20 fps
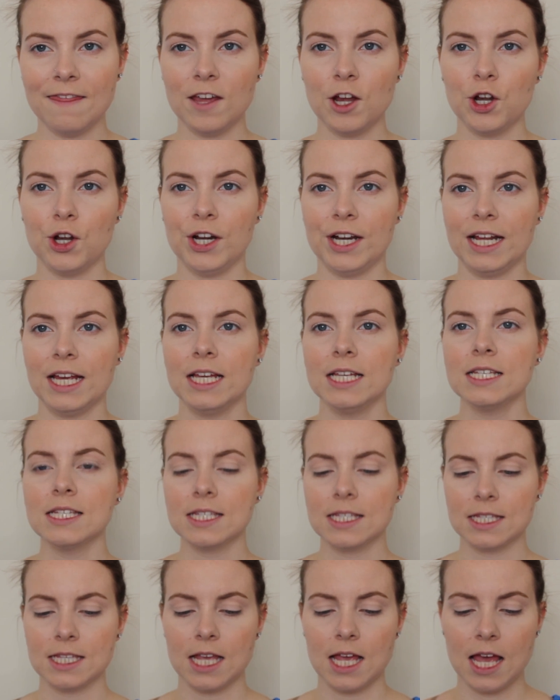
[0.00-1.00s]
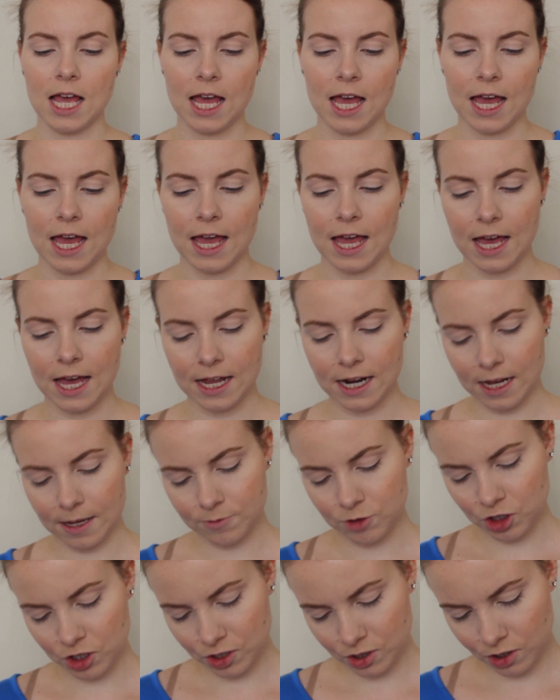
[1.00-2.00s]
There it is. And
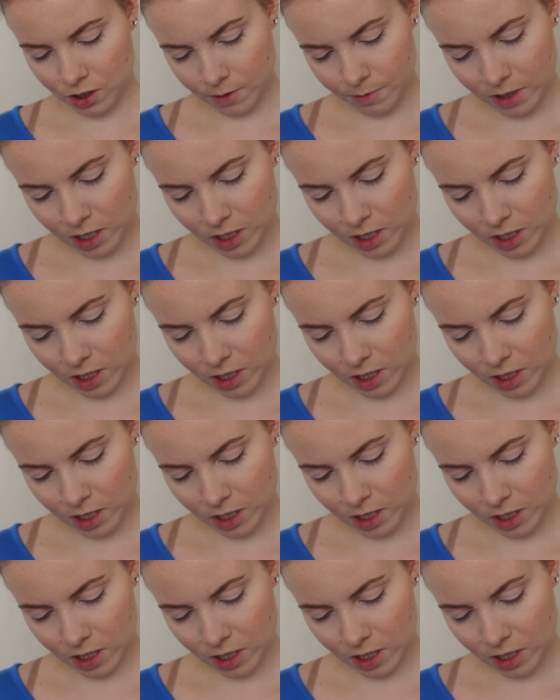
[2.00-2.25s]
I'm just gonna